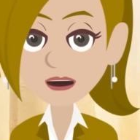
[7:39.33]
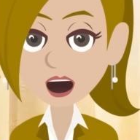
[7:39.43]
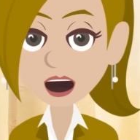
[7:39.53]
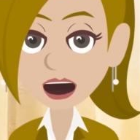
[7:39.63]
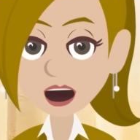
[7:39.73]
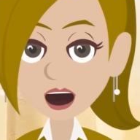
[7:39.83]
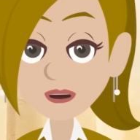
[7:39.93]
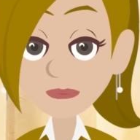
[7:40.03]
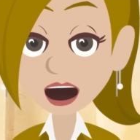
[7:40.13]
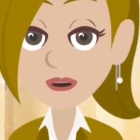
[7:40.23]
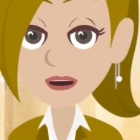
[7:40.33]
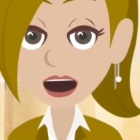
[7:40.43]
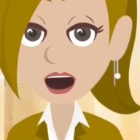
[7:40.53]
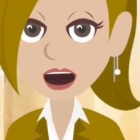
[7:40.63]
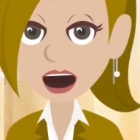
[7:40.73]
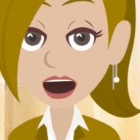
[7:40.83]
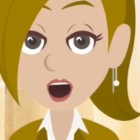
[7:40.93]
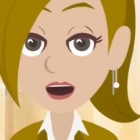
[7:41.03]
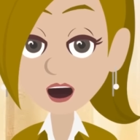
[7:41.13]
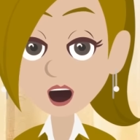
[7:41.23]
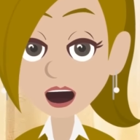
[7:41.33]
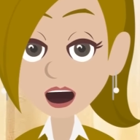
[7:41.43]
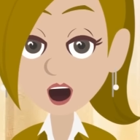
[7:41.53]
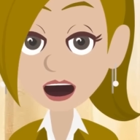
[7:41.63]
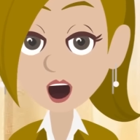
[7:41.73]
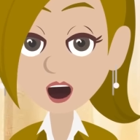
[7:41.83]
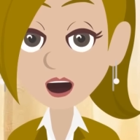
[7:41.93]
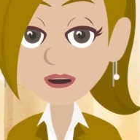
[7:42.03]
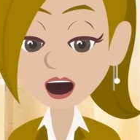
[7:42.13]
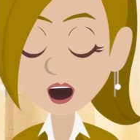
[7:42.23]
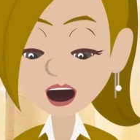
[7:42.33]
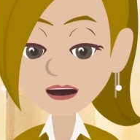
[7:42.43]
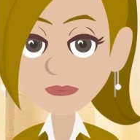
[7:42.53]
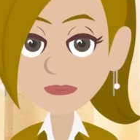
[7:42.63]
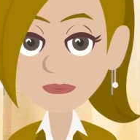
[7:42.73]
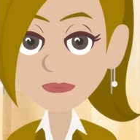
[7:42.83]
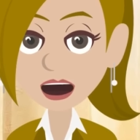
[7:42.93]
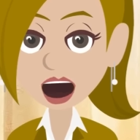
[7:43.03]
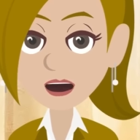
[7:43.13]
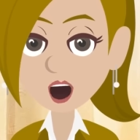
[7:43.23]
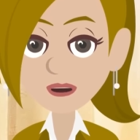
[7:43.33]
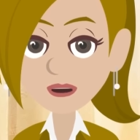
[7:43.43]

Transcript: of desires, which gets more momentum going about what you do want. So there's this